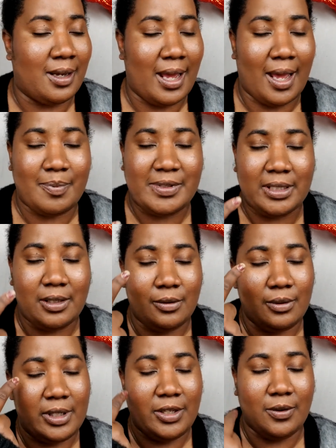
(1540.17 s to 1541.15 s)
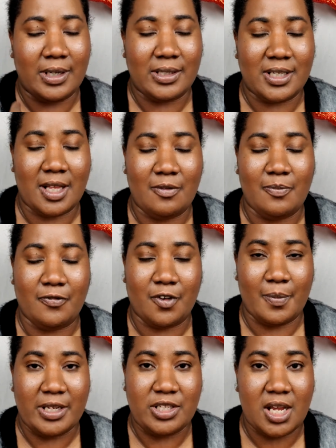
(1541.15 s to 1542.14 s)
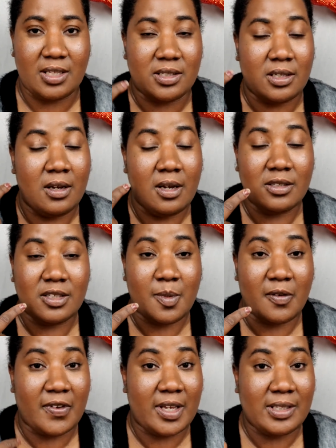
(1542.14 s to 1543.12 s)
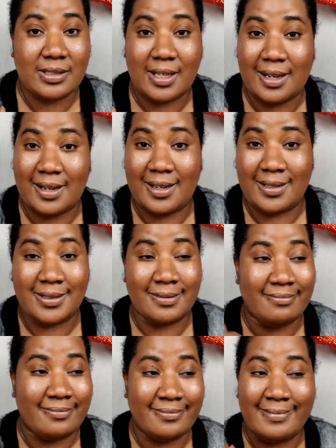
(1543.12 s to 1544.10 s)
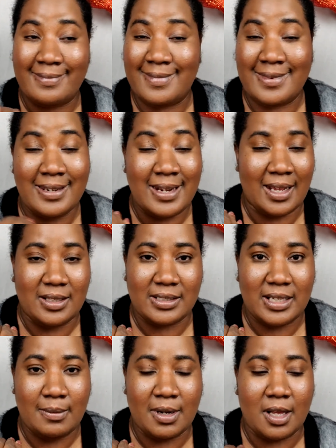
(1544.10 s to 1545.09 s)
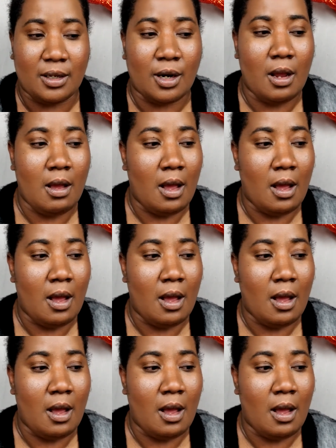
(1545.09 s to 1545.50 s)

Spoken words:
Absolutely. You can tell from my chest to my face that it is not the same color.